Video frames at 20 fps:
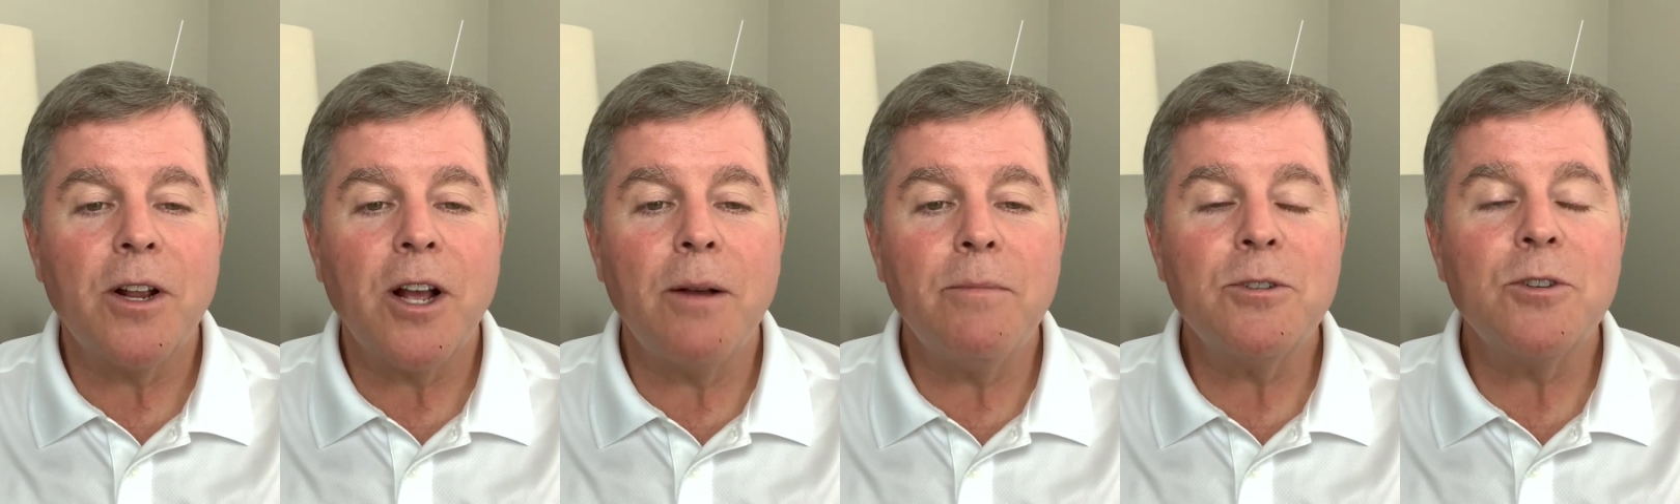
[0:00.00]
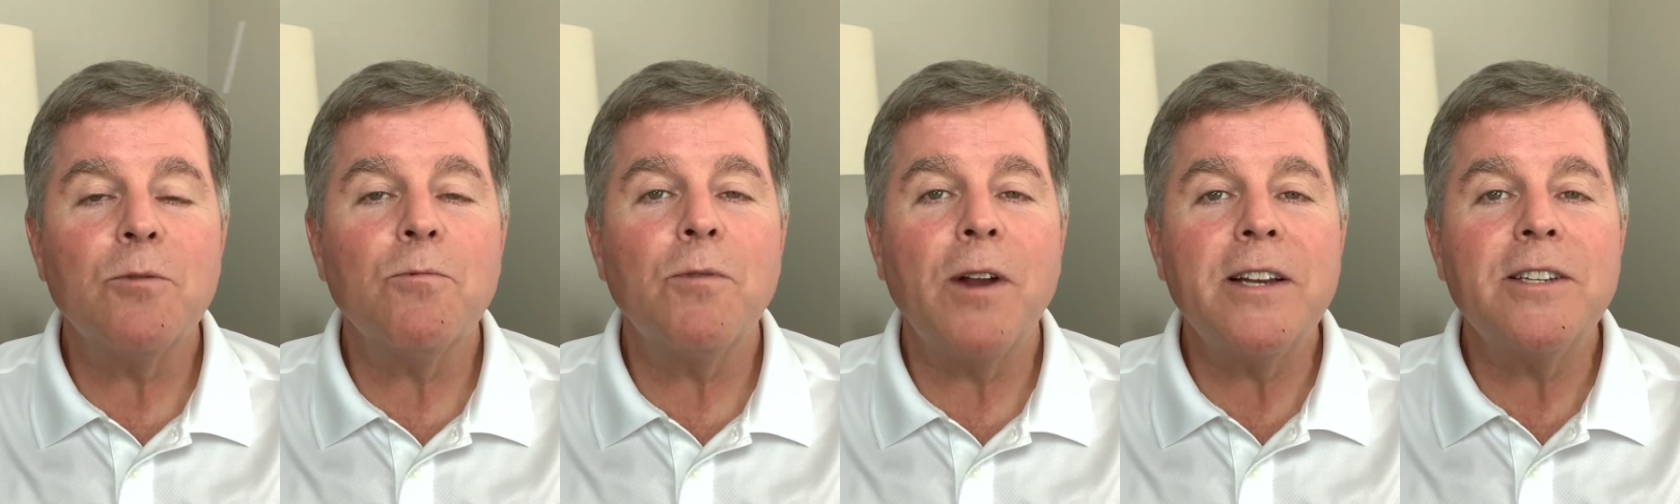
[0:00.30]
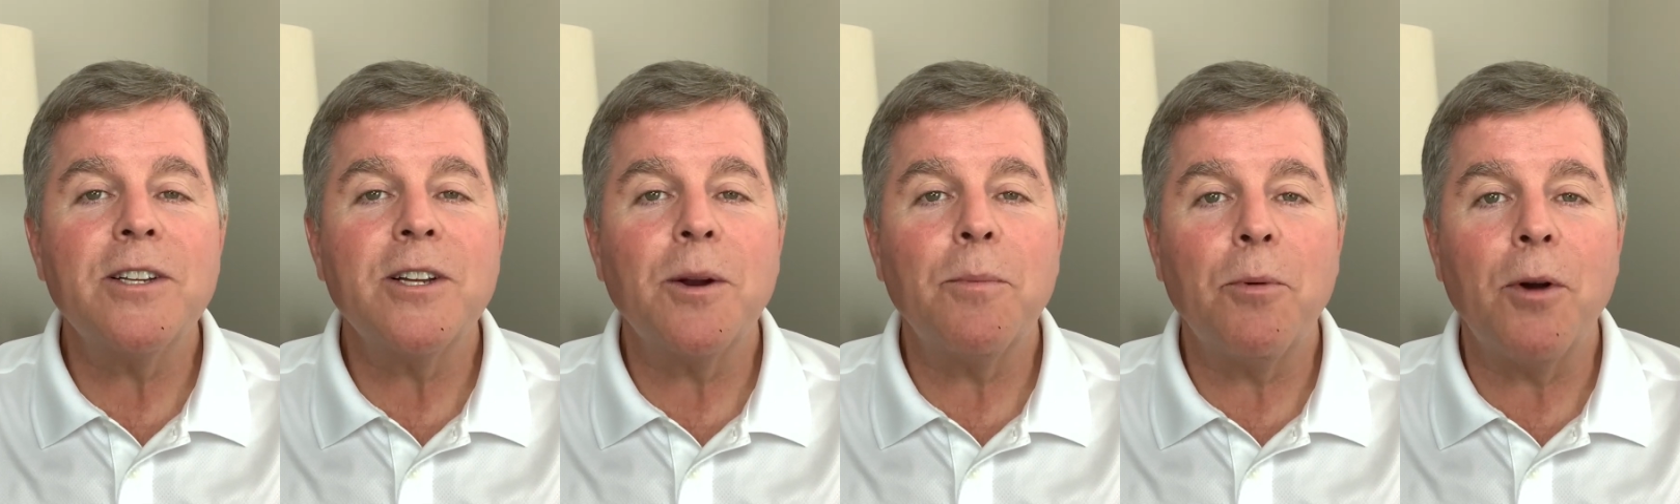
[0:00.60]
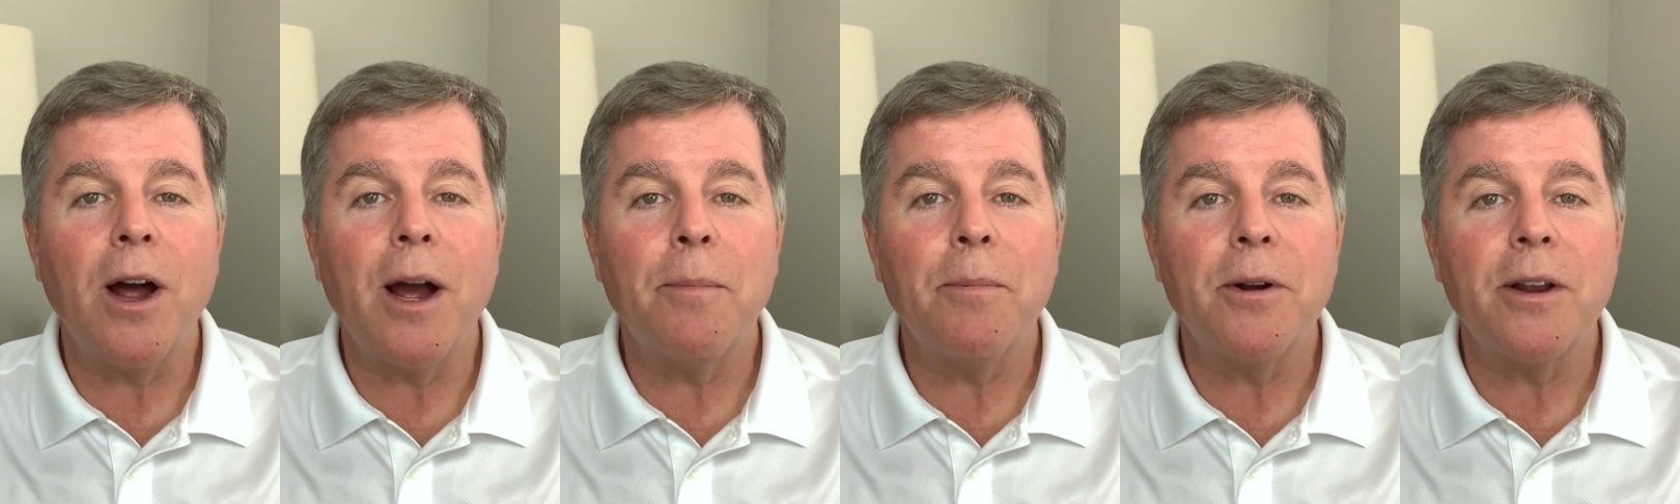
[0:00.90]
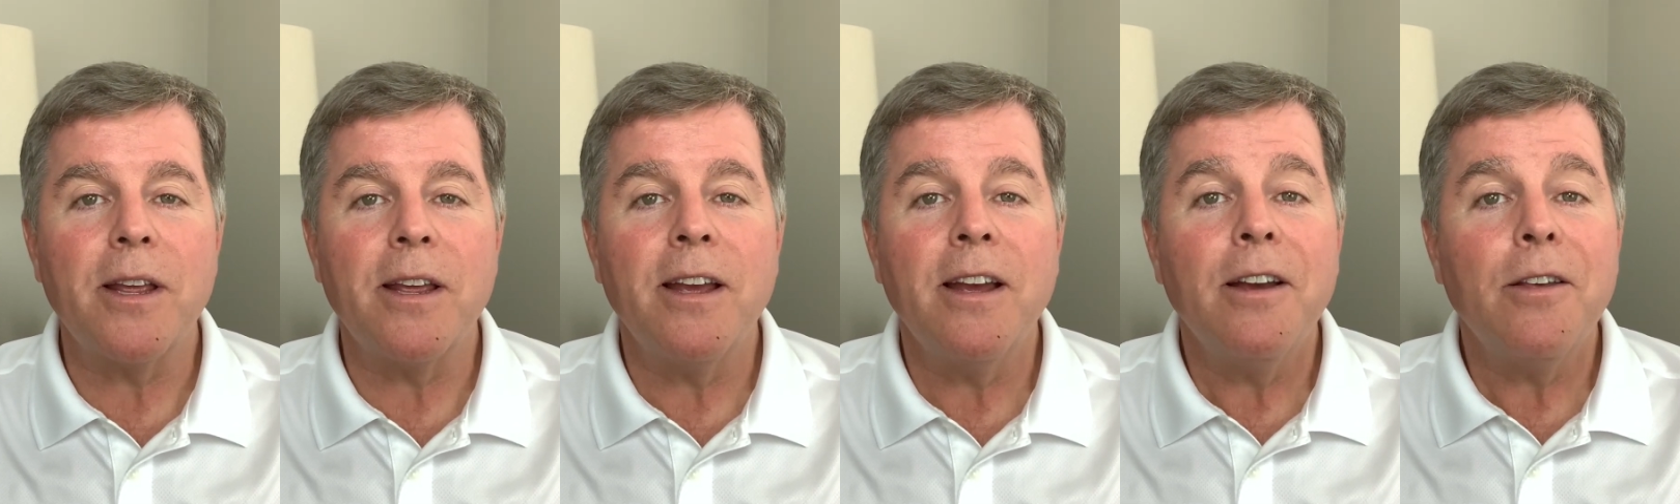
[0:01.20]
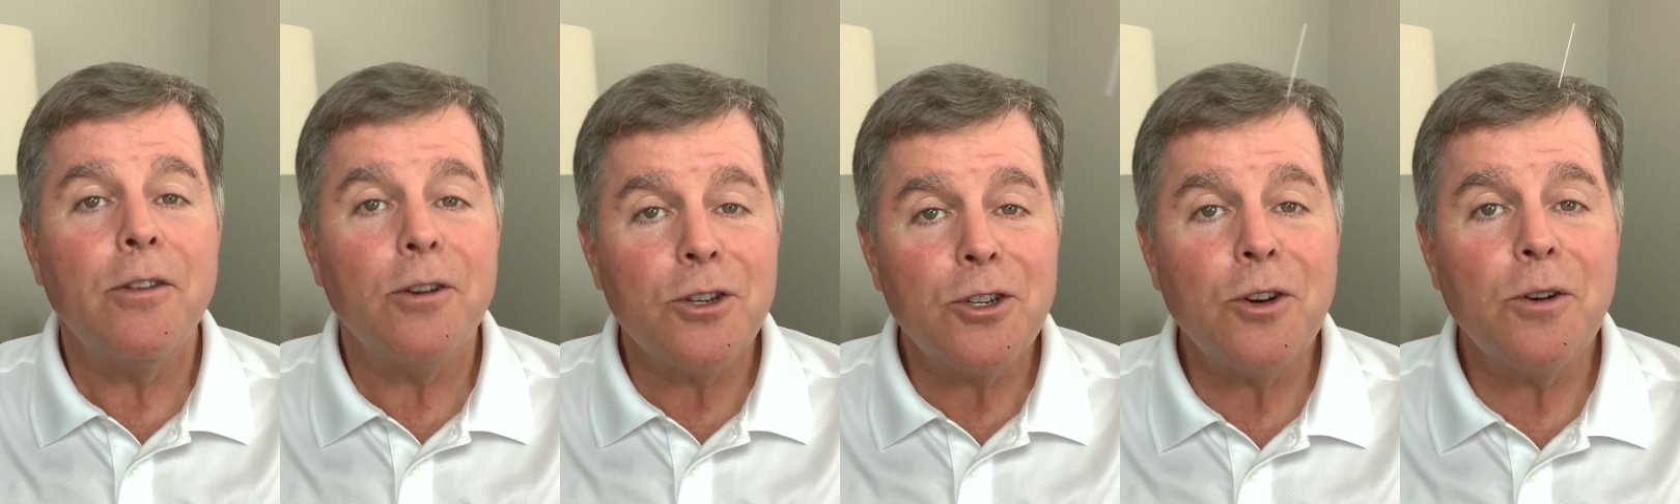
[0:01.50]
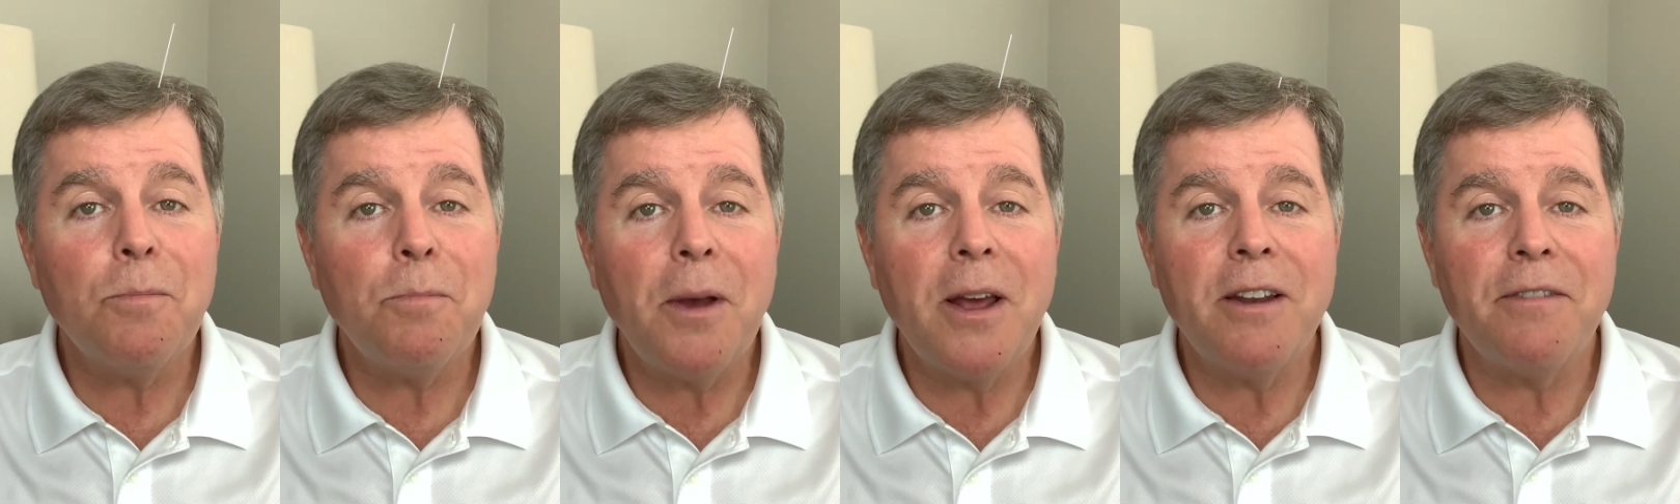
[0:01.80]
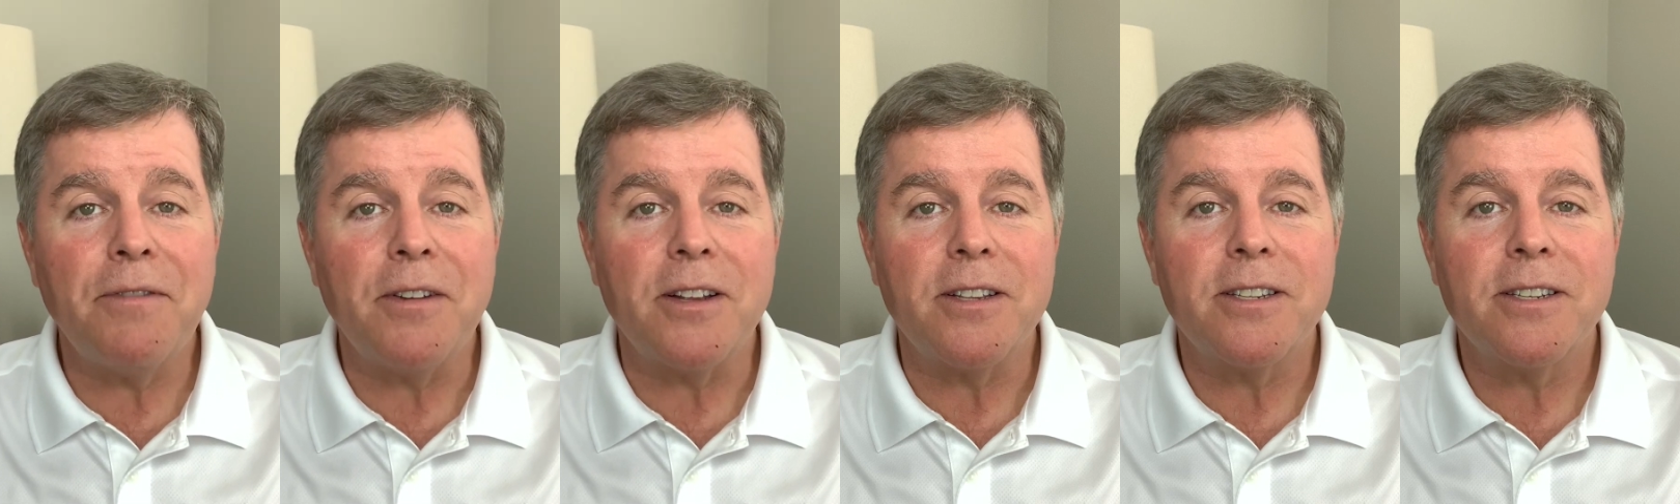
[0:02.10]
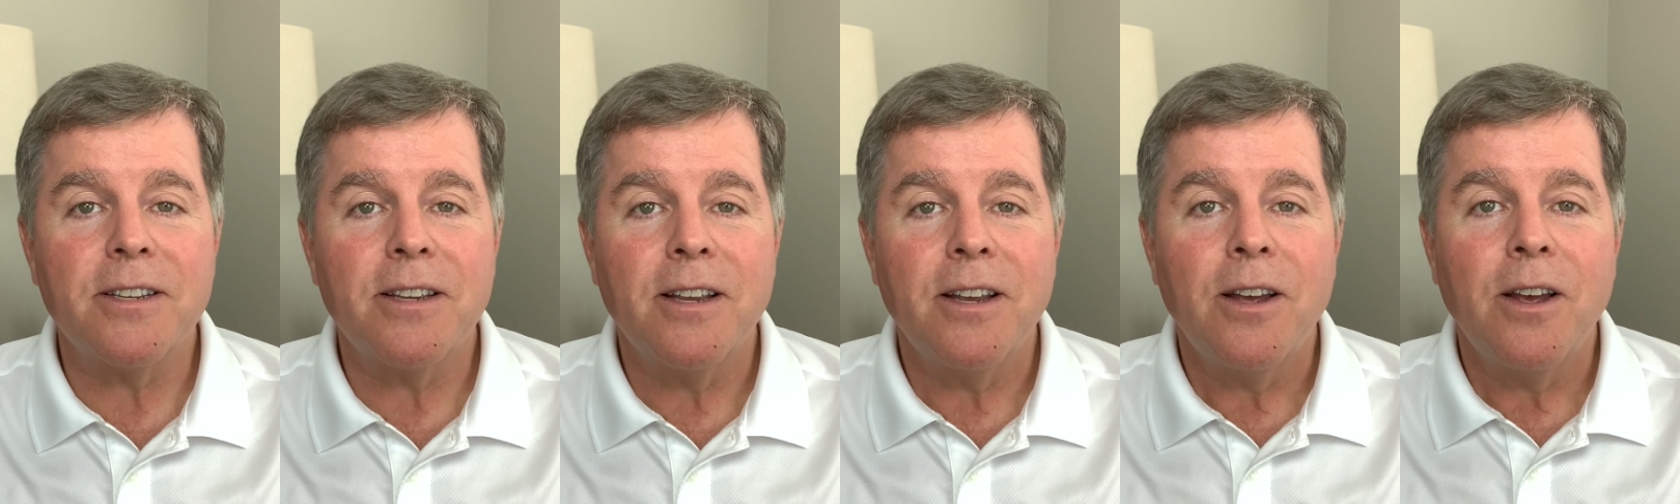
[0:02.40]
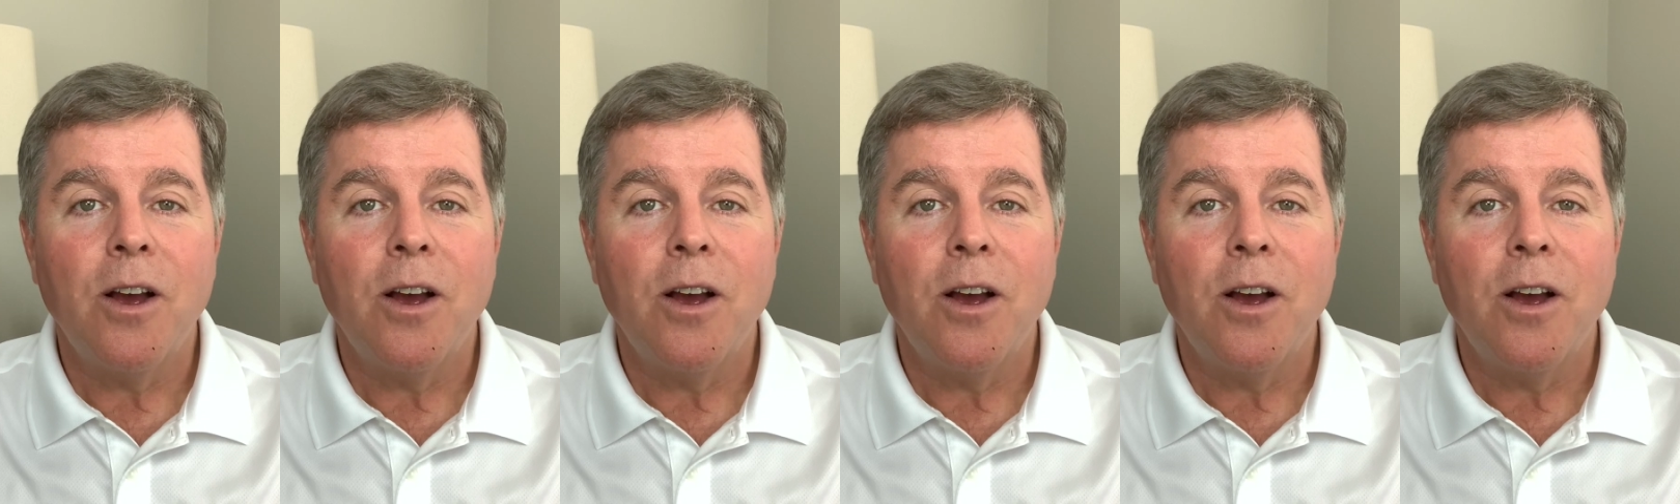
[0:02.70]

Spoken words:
comes to renting a property, there's certain benefits.